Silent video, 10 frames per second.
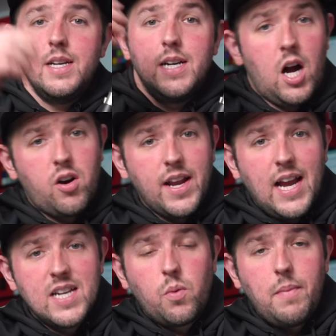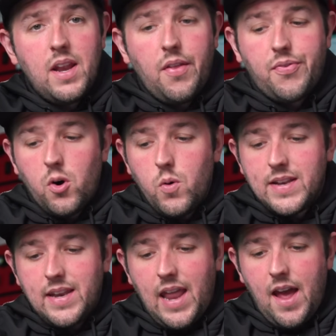All right, guys, we made it through
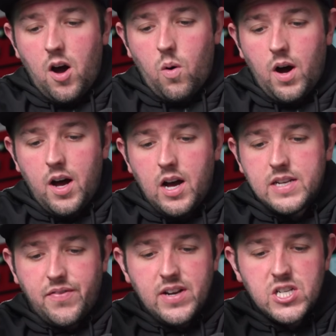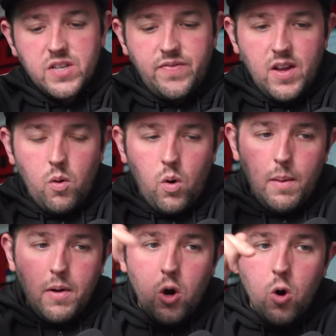it. Now, to finish this video
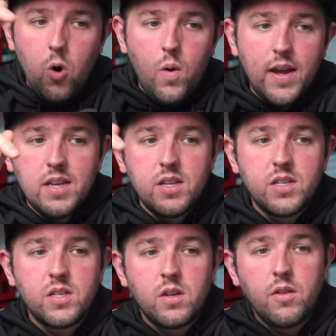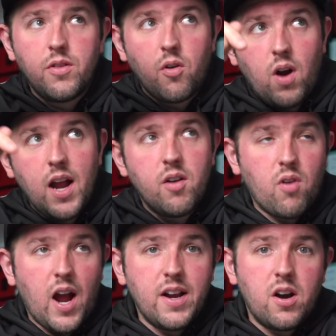up, who is the right
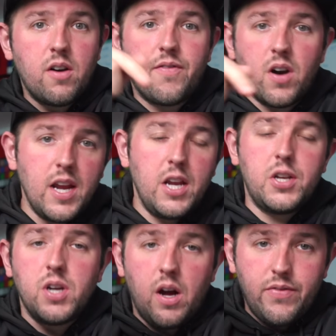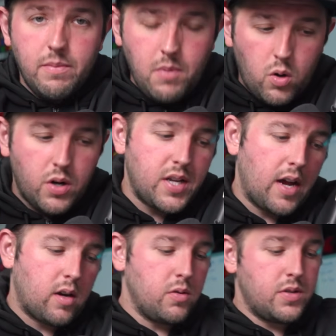rider for each of the
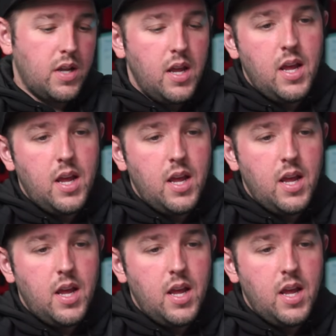motorcycles?